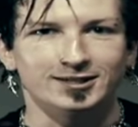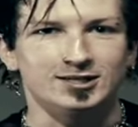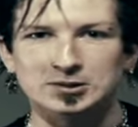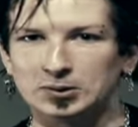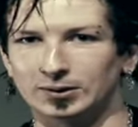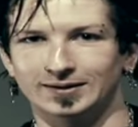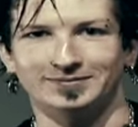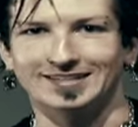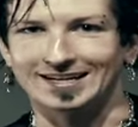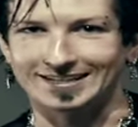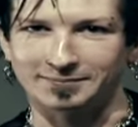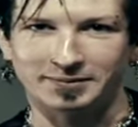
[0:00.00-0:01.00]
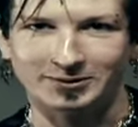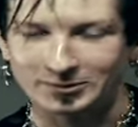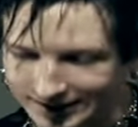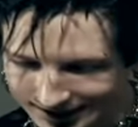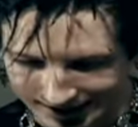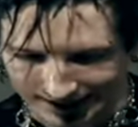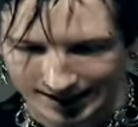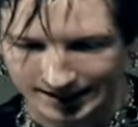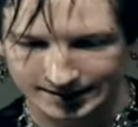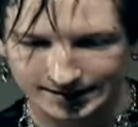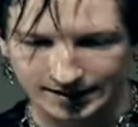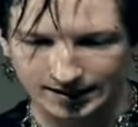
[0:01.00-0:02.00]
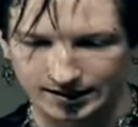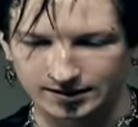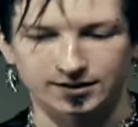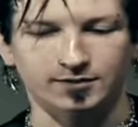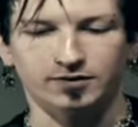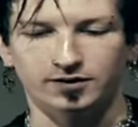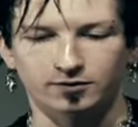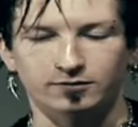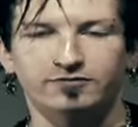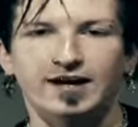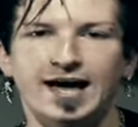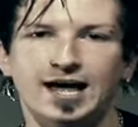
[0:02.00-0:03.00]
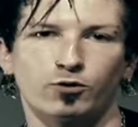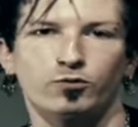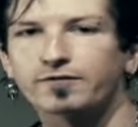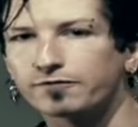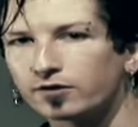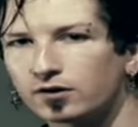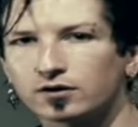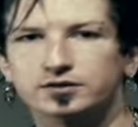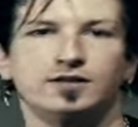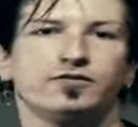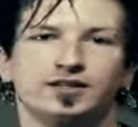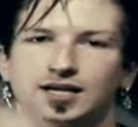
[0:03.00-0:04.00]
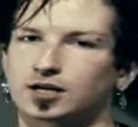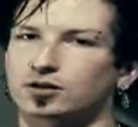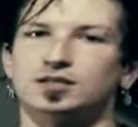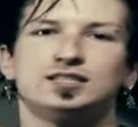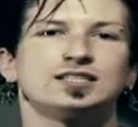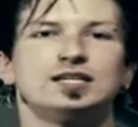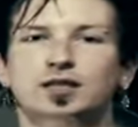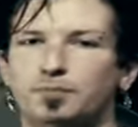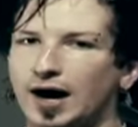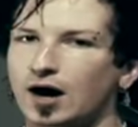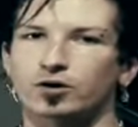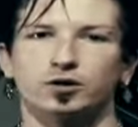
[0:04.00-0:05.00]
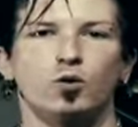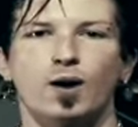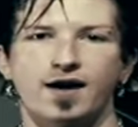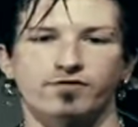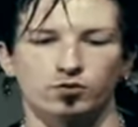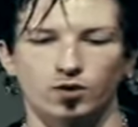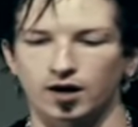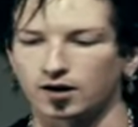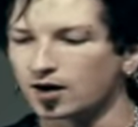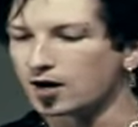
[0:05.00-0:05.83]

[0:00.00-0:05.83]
You know what I'm talking about. And give them a little fan, a riffle, stuff like that. You're gonna see the powder go everywhere.